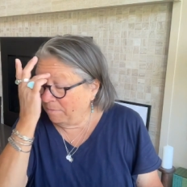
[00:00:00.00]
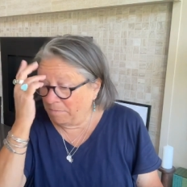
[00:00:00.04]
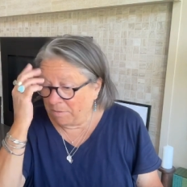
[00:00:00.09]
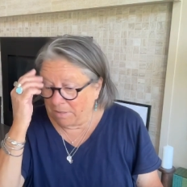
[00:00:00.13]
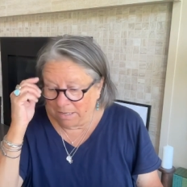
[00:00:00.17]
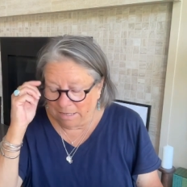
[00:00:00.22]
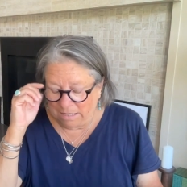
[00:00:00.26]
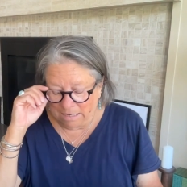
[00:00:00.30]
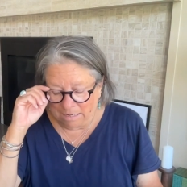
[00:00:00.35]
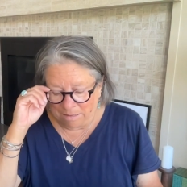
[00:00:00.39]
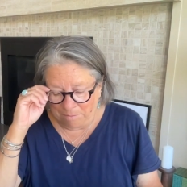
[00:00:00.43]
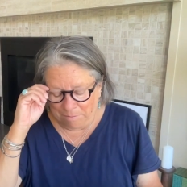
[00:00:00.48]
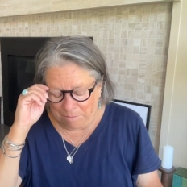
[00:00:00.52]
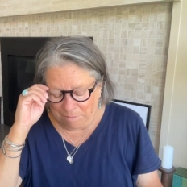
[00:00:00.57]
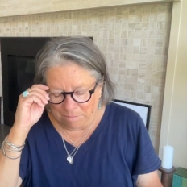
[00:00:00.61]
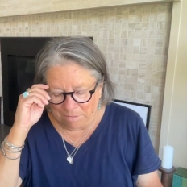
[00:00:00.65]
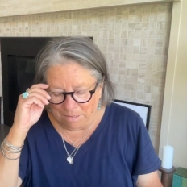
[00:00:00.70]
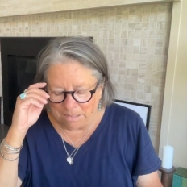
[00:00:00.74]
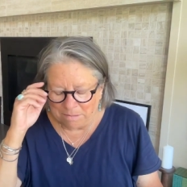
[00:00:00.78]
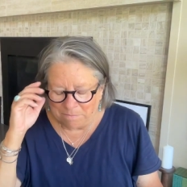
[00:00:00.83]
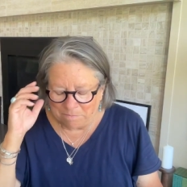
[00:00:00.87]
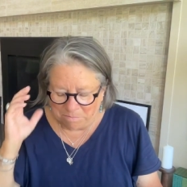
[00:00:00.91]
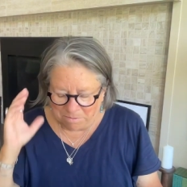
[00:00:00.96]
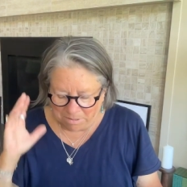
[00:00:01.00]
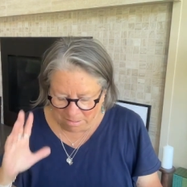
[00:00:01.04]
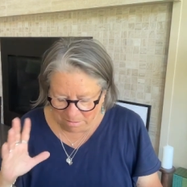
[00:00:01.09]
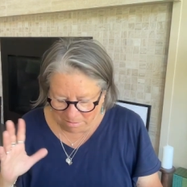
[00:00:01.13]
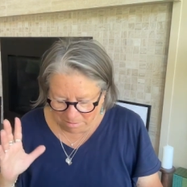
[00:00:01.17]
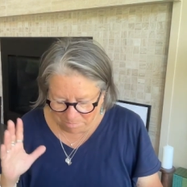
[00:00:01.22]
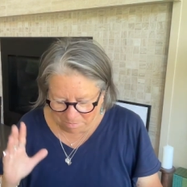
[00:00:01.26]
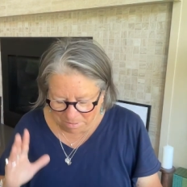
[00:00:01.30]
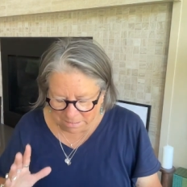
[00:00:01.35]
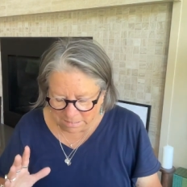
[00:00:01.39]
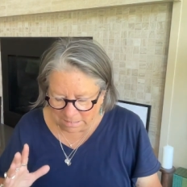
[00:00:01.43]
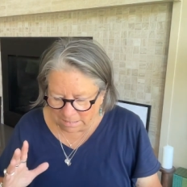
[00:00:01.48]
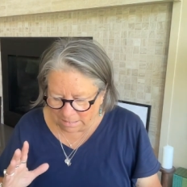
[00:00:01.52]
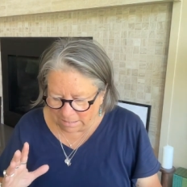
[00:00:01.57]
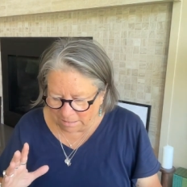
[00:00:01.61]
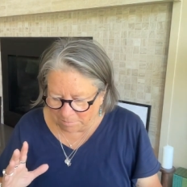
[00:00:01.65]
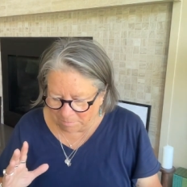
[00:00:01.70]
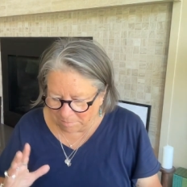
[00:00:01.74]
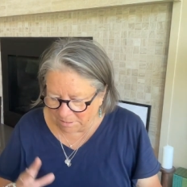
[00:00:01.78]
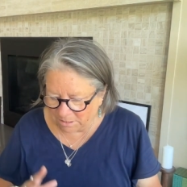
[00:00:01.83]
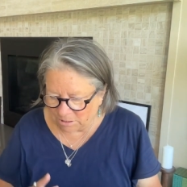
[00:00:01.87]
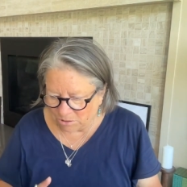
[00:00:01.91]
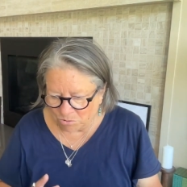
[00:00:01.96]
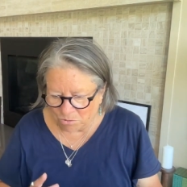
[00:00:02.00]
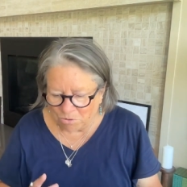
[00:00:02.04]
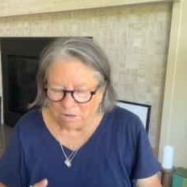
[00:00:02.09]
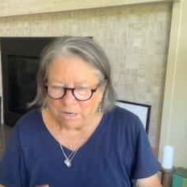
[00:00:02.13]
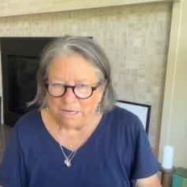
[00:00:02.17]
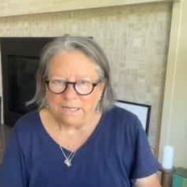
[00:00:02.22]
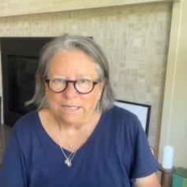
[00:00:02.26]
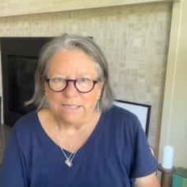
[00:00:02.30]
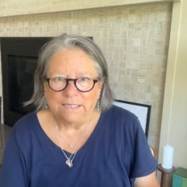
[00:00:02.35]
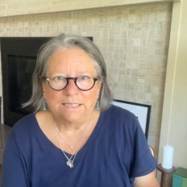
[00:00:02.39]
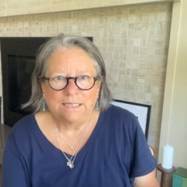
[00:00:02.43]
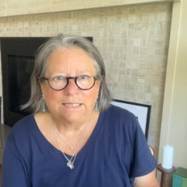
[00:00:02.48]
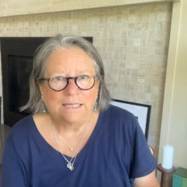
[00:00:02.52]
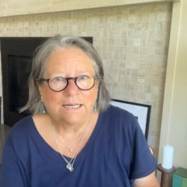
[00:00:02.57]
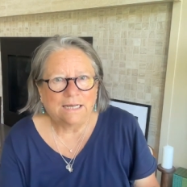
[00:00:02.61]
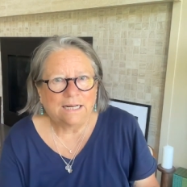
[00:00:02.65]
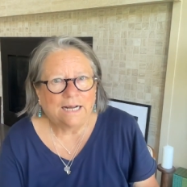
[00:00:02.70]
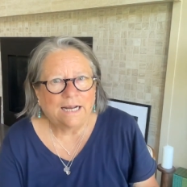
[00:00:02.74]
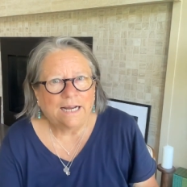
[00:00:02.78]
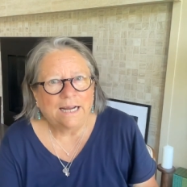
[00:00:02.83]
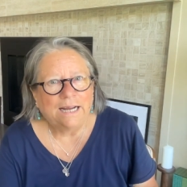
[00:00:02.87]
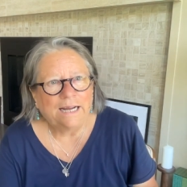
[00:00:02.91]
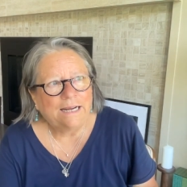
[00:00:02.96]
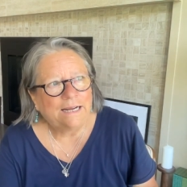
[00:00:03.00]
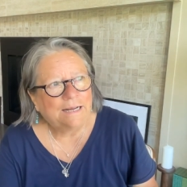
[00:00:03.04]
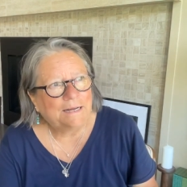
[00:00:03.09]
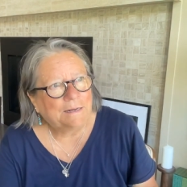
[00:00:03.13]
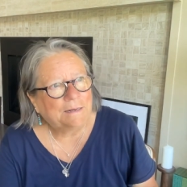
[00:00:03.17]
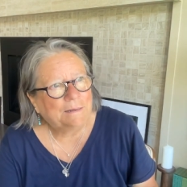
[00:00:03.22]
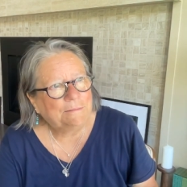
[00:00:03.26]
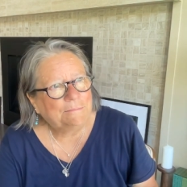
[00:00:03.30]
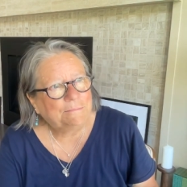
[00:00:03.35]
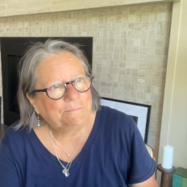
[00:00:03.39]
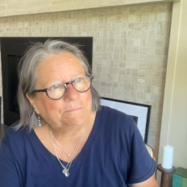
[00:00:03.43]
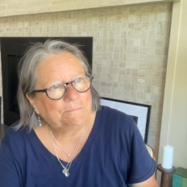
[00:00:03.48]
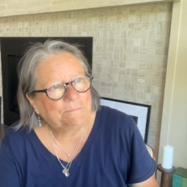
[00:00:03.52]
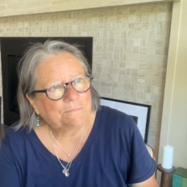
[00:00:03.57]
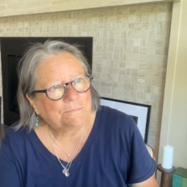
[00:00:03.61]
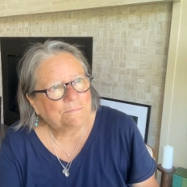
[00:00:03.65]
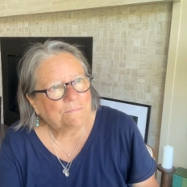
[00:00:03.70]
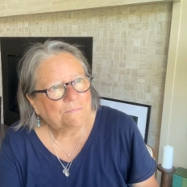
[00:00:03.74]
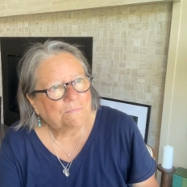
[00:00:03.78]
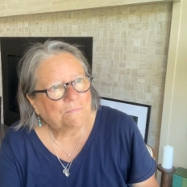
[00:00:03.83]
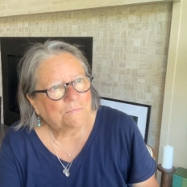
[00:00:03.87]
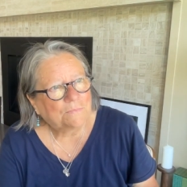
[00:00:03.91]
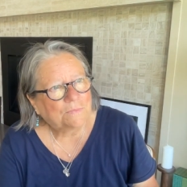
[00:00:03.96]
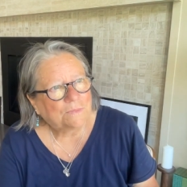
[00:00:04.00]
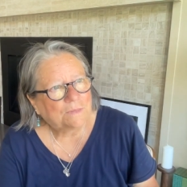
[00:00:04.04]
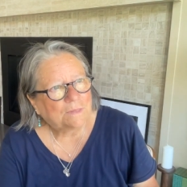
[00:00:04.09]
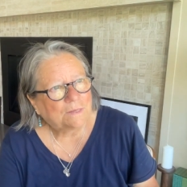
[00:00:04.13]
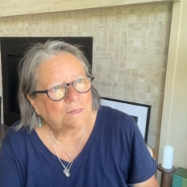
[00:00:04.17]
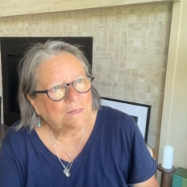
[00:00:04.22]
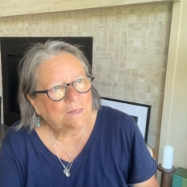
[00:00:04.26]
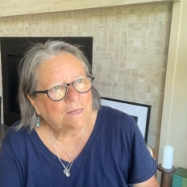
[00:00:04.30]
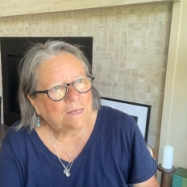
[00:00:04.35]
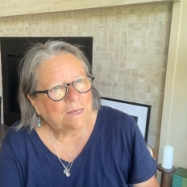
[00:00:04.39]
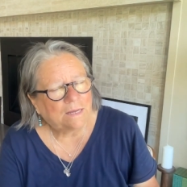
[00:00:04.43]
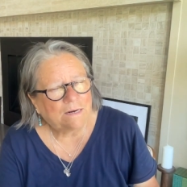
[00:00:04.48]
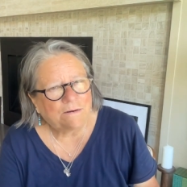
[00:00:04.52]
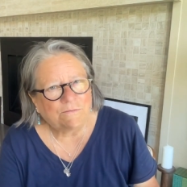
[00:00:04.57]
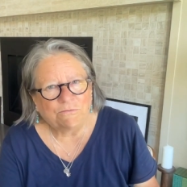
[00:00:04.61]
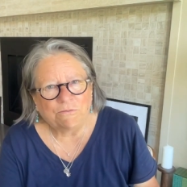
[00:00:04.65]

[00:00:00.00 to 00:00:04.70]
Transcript: But, I mean, my basically, my story is that I um, had